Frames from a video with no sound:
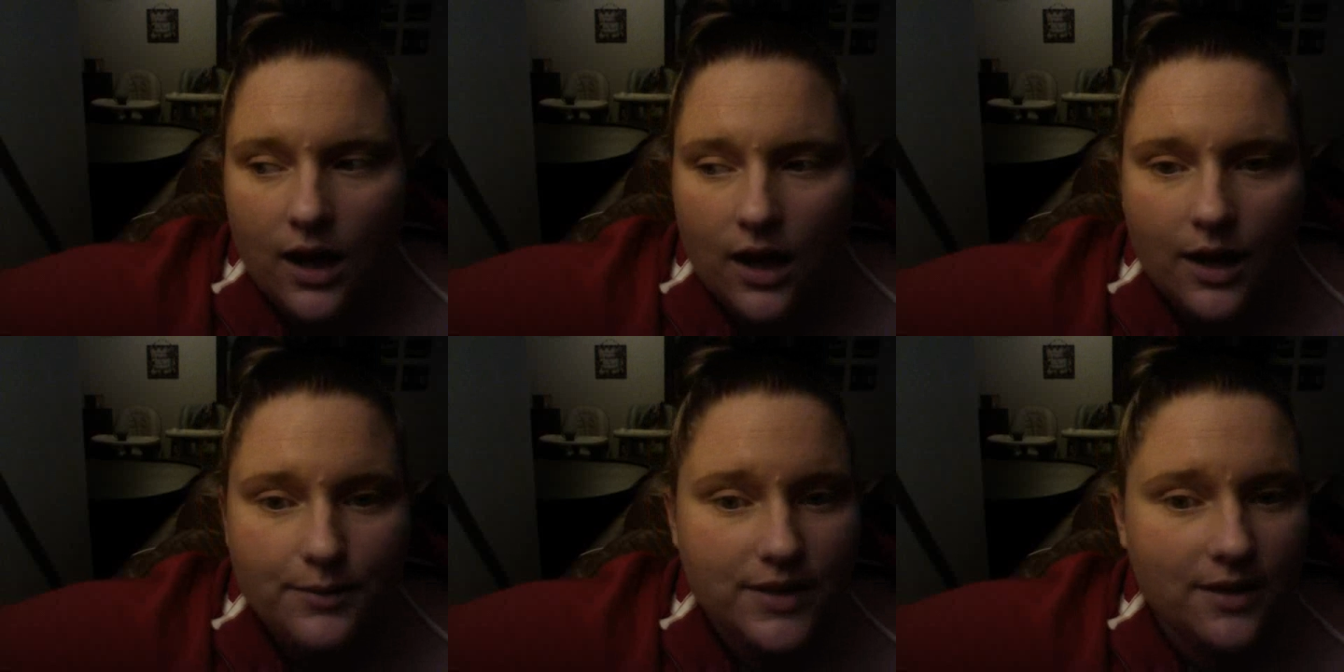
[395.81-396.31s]

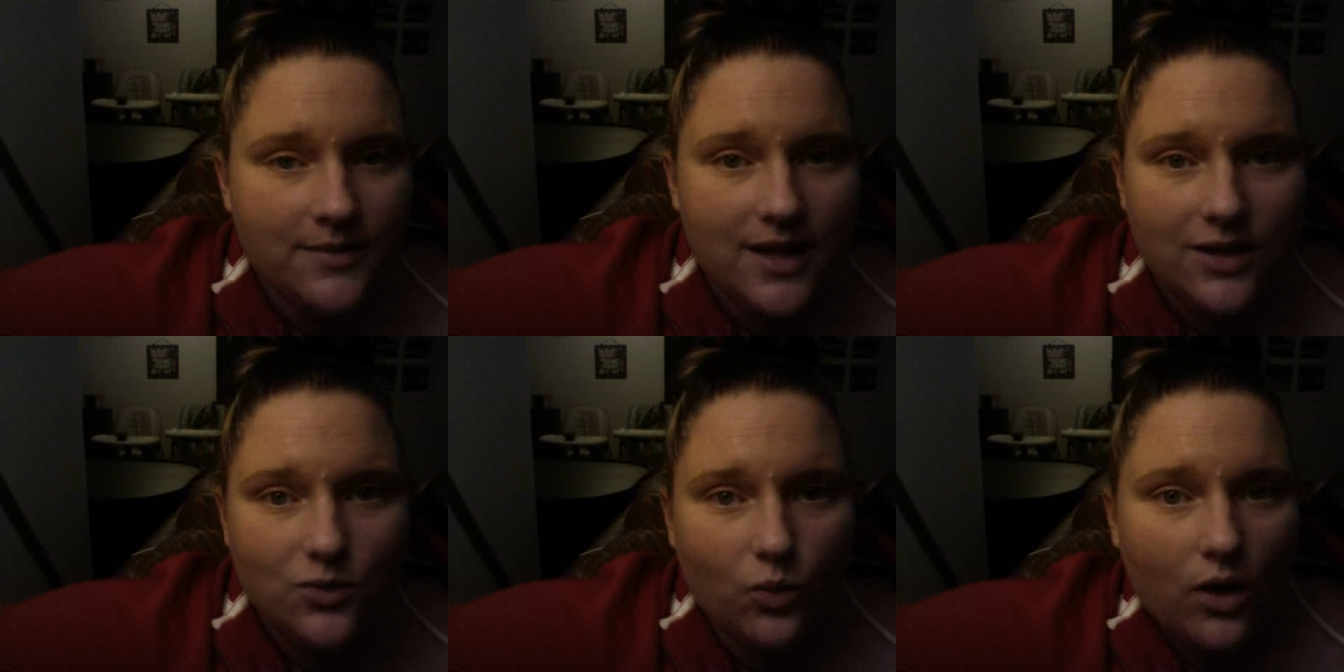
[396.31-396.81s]
Um, some
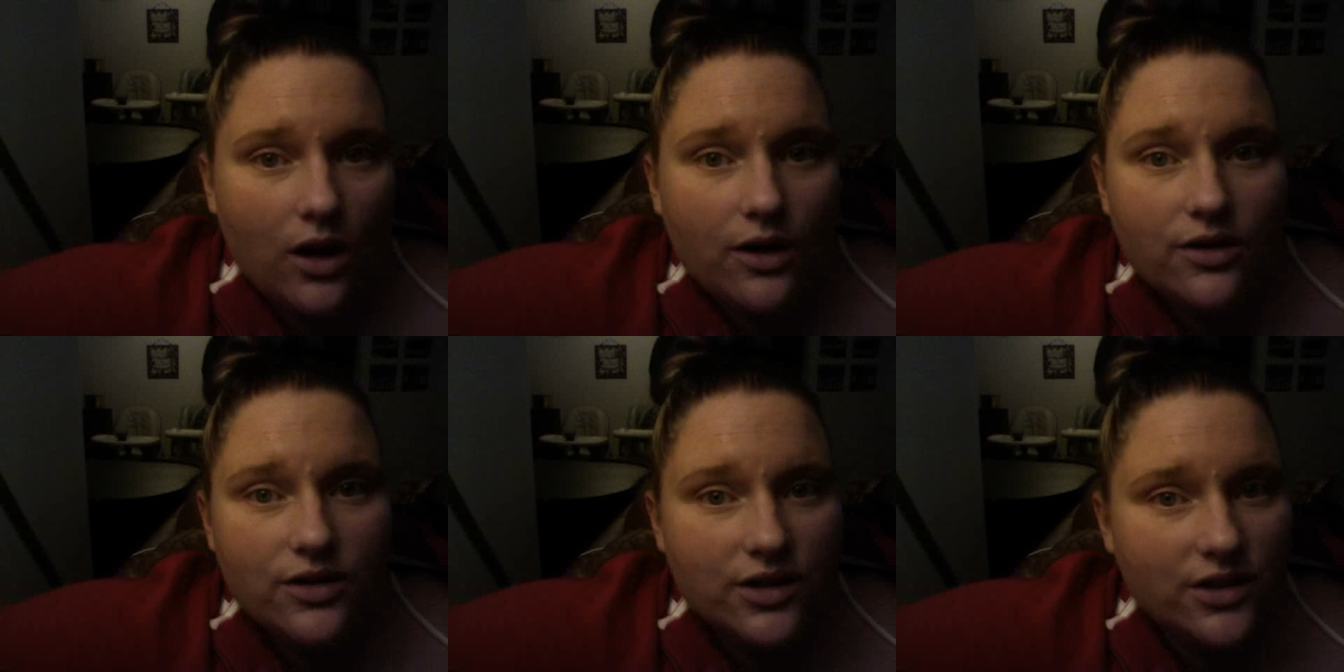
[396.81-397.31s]
days
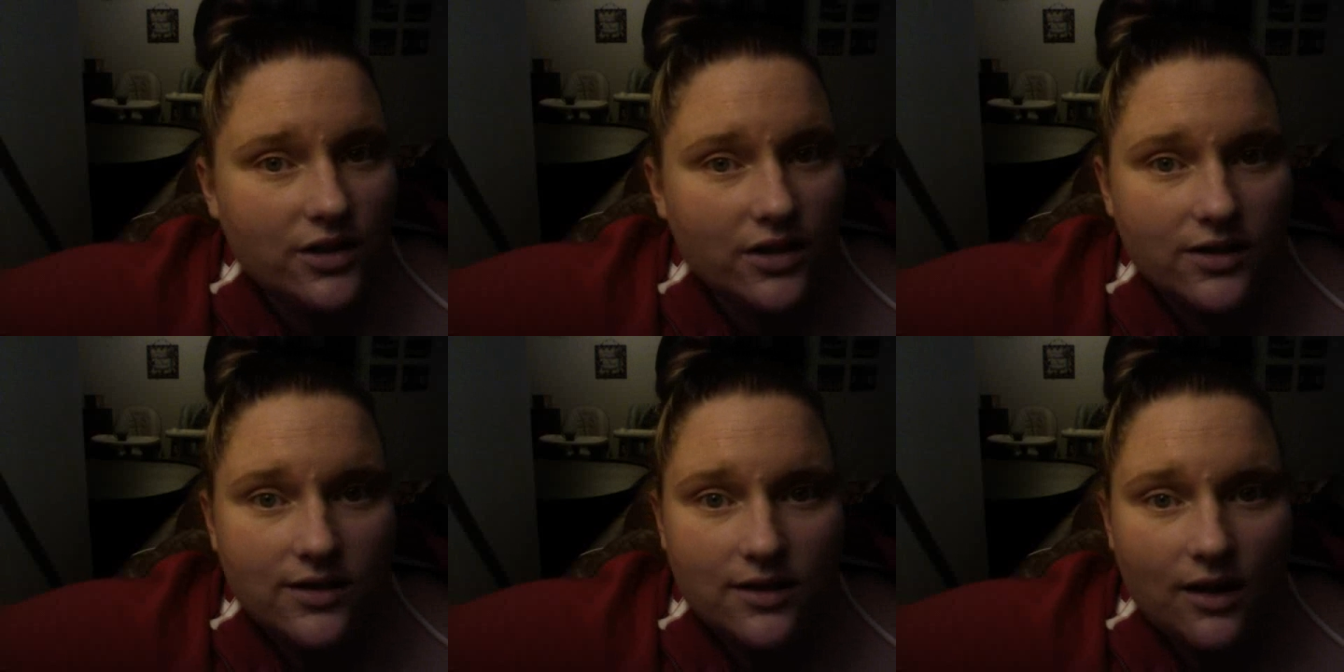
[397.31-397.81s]
water just
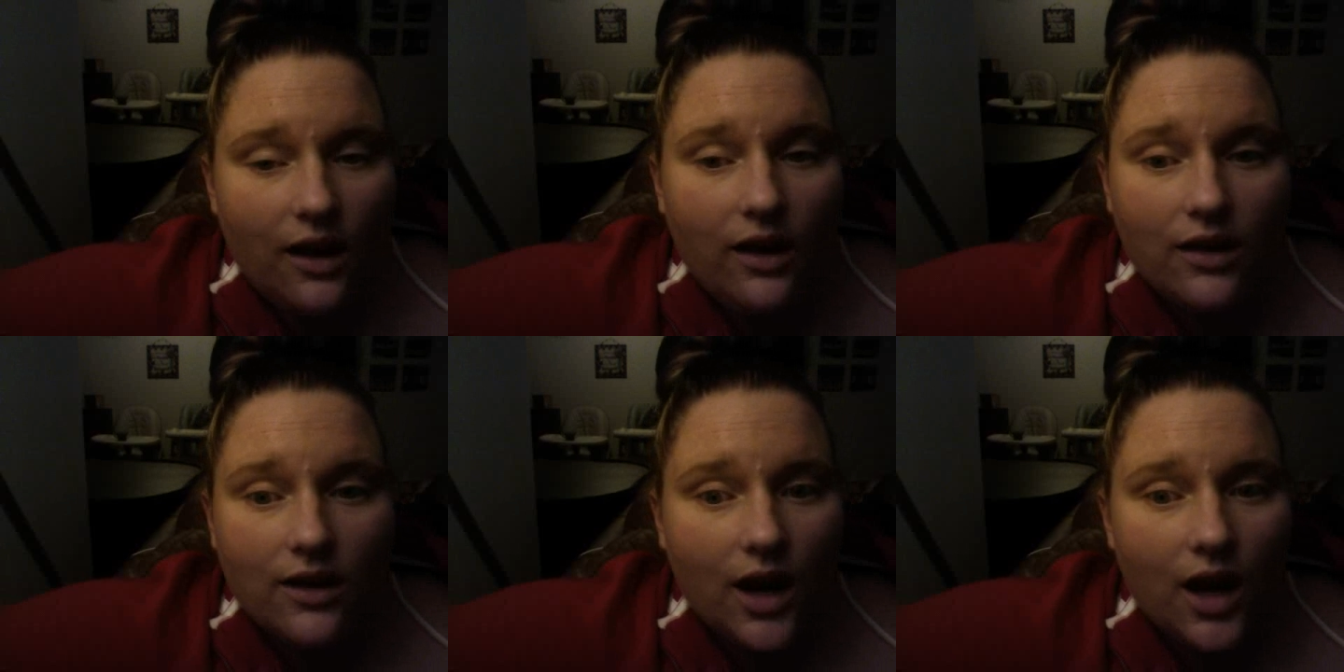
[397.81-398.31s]
doesn't gut
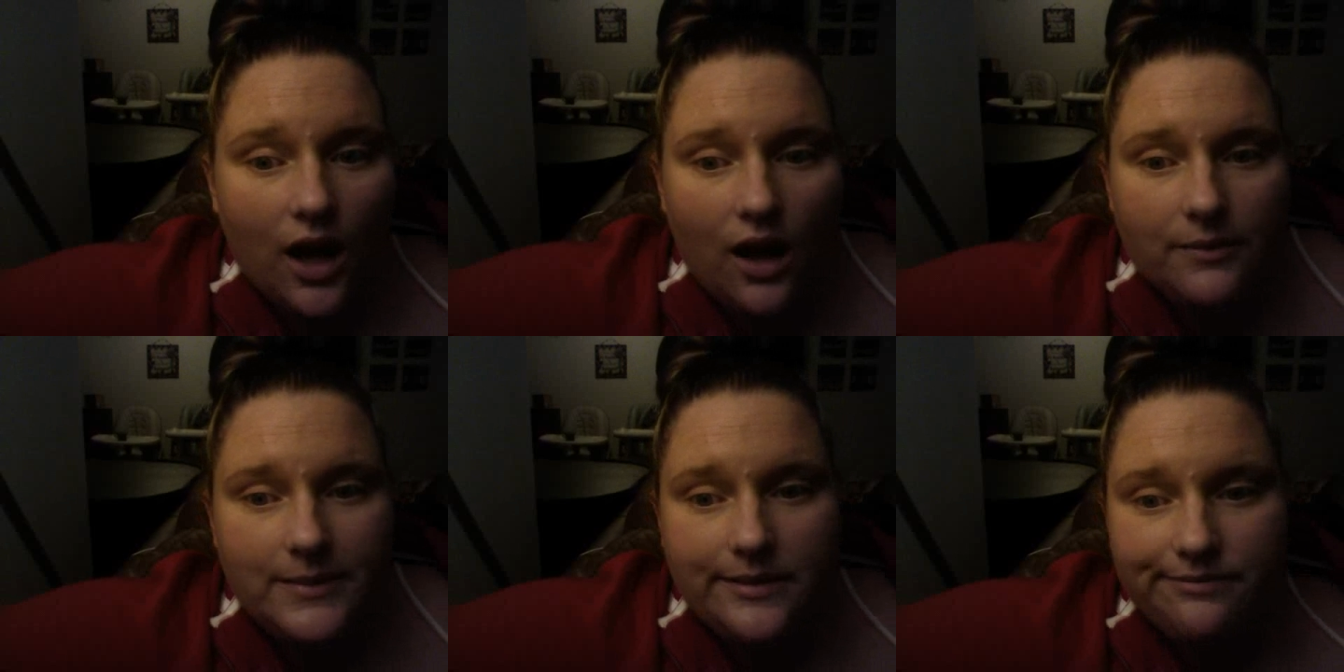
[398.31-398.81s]
it. I,
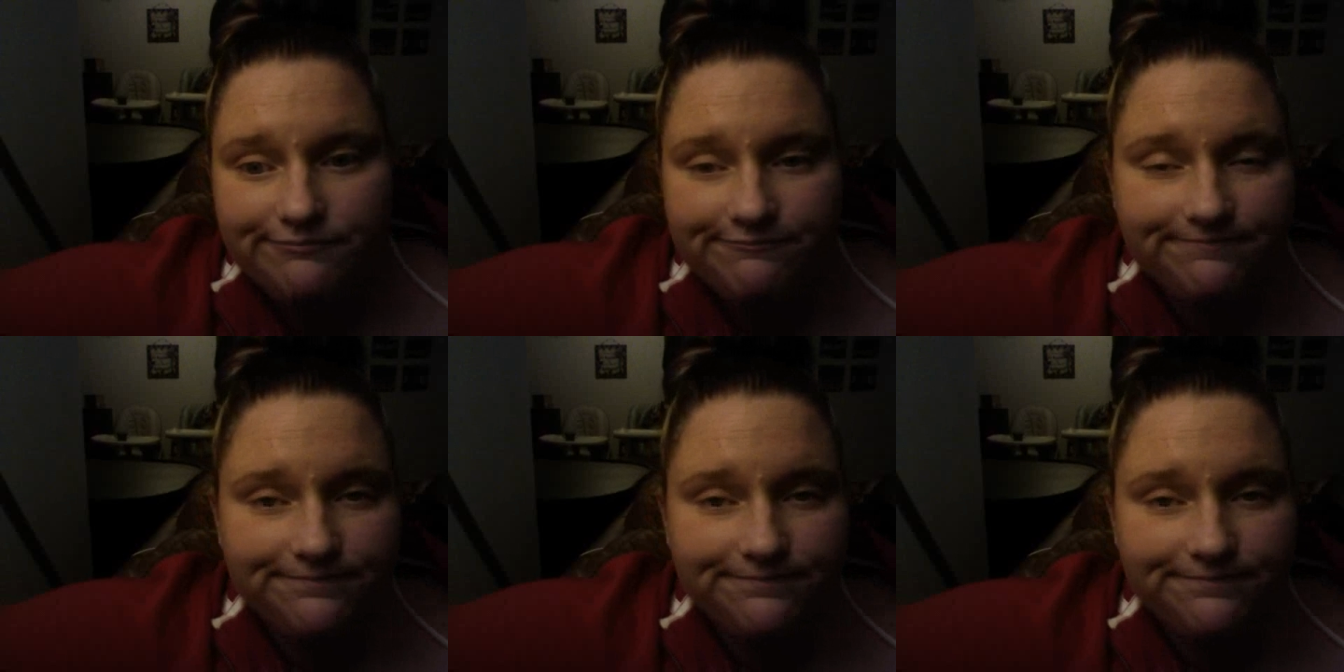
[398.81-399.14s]
I mean,